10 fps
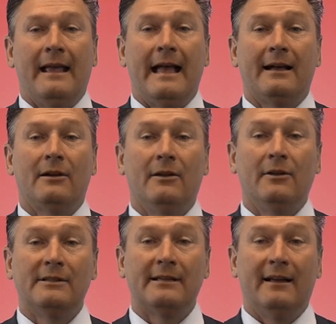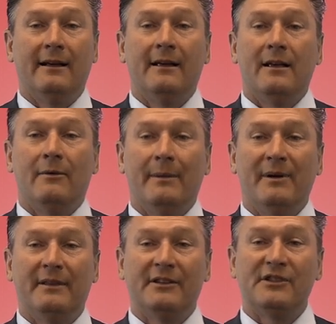At Colusa, we
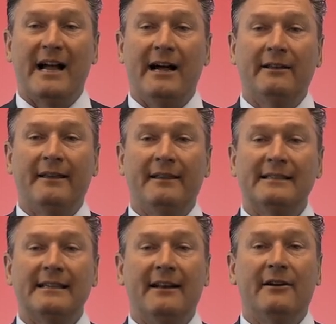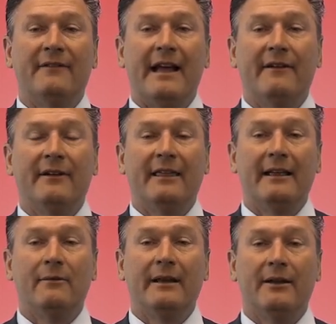put the child at the center of
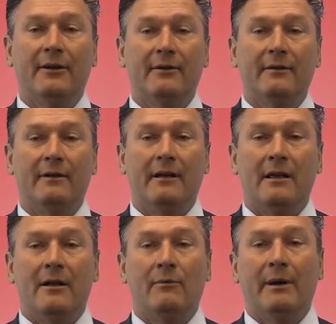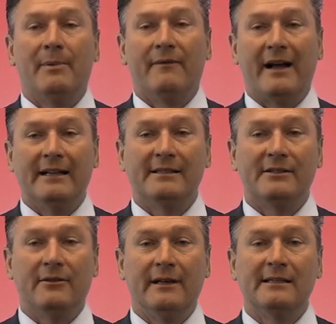everything we do. We provide
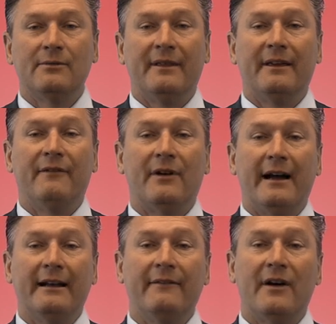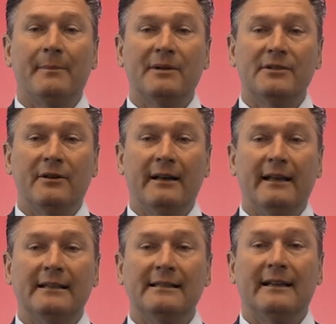students with a variety of
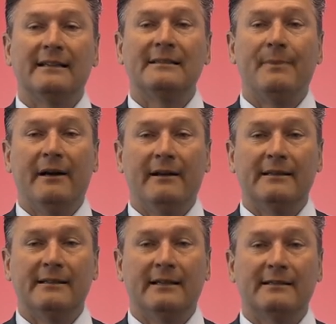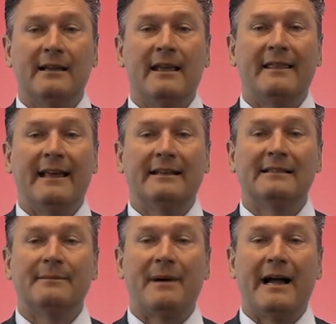opportunities and experiences that
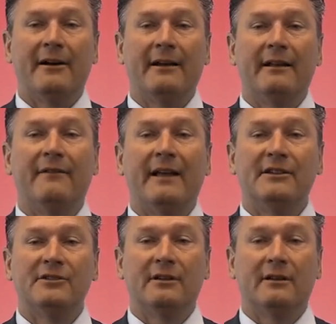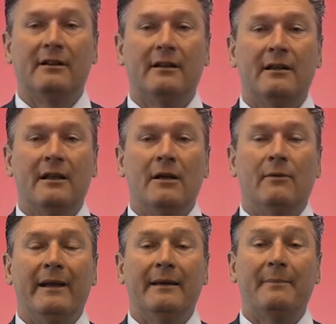inspire innovation.
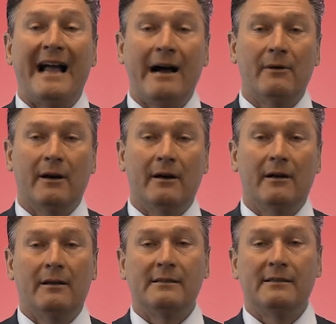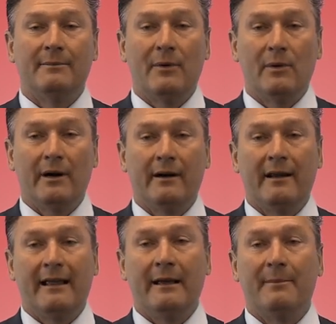We empower,
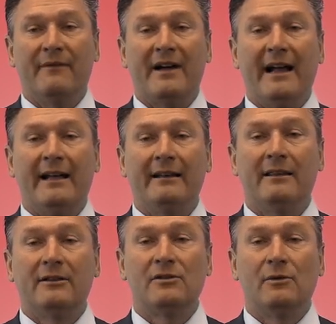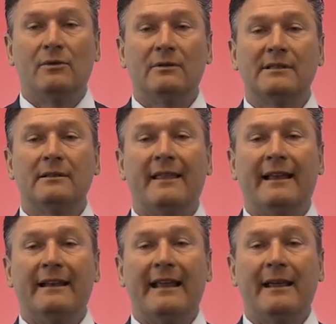support, and provide the tools
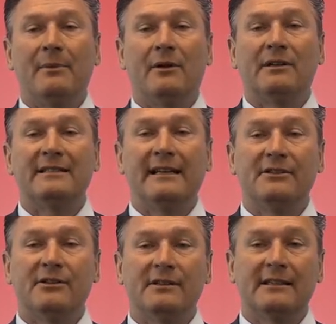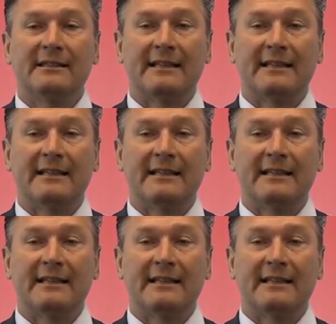that enable our teachers and